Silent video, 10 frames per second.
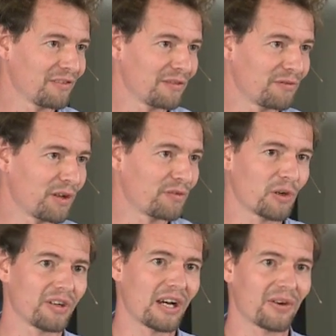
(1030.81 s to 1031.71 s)
it was
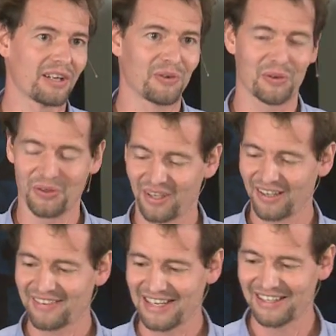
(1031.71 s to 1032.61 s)
further down. I don't know
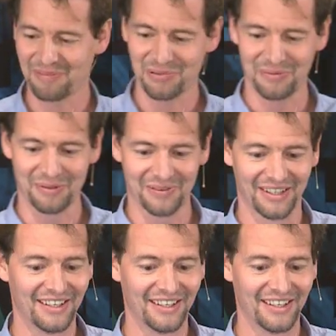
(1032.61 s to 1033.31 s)
exactly the proverb.